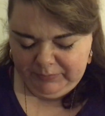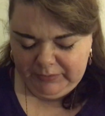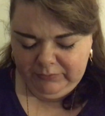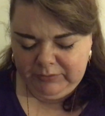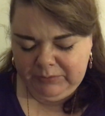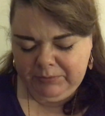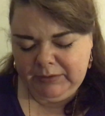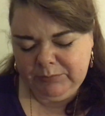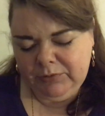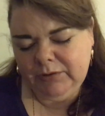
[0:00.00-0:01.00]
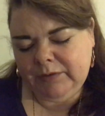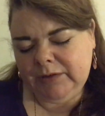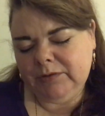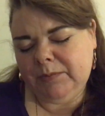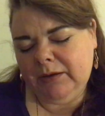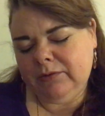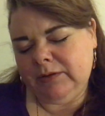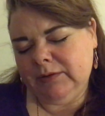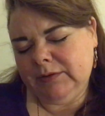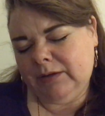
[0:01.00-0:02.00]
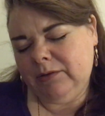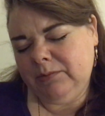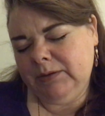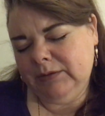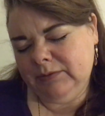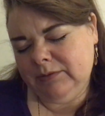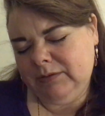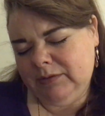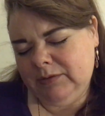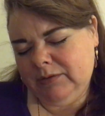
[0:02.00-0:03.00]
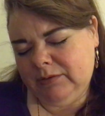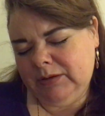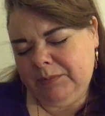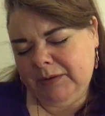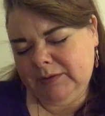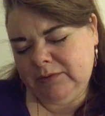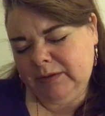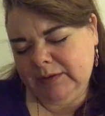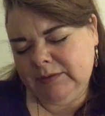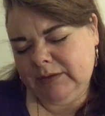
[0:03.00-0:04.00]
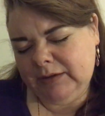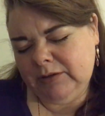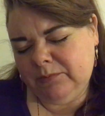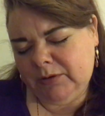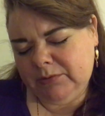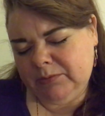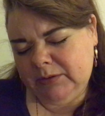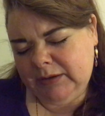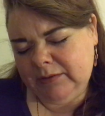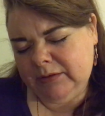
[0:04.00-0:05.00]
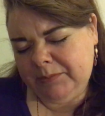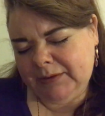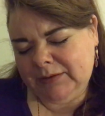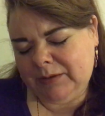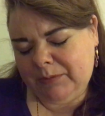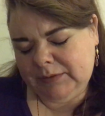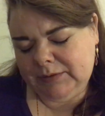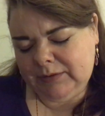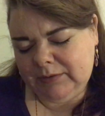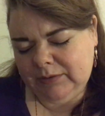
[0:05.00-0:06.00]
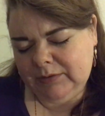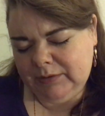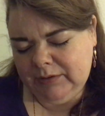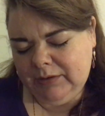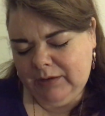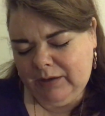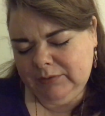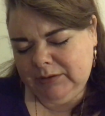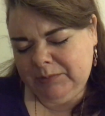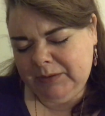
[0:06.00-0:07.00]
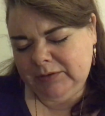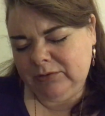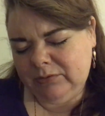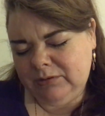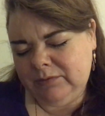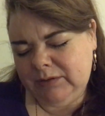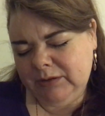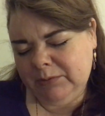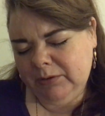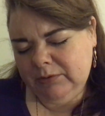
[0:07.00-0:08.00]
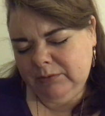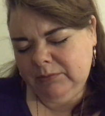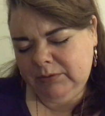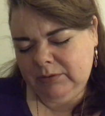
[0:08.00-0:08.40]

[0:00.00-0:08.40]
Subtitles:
Pile 3, please. More advice for pile 3 in the tarot, please. On their person, is reconciliation possible? They and their person get back together. How does their person currently feel about them?